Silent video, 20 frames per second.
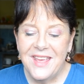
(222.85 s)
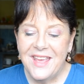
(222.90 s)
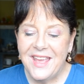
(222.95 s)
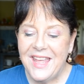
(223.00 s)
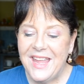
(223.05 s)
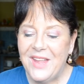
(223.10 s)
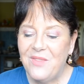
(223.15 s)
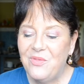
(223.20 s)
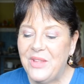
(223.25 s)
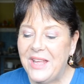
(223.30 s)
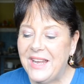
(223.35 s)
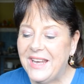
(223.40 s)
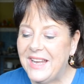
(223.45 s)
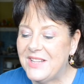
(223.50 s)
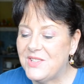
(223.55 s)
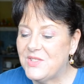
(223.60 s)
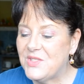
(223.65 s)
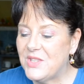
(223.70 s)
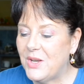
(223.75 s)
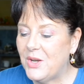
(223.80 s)
And then
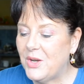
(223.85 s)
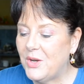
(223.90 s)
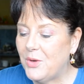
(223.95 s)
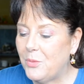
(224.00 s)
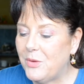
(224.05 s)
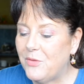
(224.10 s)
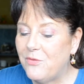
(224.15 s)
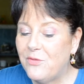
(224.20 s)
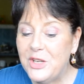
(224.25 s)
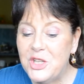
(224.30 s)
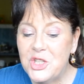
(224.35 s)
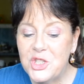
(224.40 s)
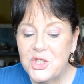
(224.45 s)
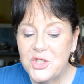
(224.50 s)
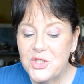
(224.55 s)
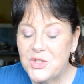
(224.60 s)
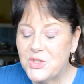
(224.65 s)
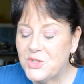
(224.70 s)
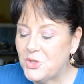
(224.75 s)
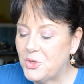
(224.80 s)
we finish
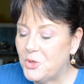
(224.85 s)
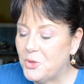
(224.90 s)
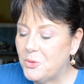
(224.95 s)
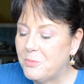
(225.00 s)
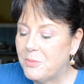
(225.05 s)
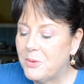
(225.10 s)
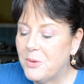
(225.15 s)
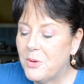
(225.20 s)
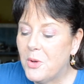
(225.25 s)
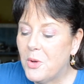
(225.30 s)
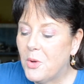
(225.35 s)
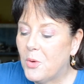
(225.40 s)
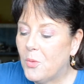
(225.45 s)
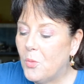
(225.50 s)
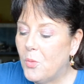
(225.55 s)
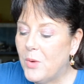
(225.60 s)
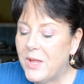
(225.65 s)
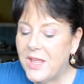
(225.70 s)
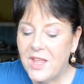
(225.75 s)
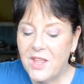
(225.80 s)
the soup
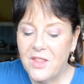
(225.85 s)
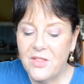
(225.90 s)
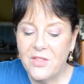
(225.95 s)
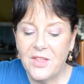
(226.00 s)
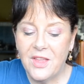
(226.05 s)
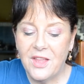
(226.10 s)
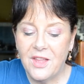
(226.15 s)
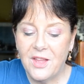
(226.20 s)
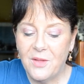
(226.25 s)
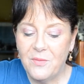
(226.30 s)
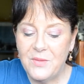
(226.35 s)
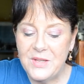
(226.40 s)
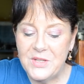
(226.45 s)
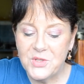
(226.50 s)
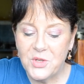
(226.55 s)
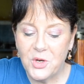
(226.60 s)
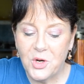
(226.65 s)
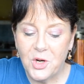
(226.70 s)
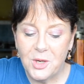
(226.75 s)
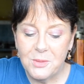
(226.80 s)
with
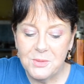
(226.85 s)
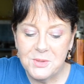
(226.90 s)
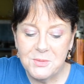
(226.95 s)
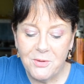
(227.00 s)
these herbs.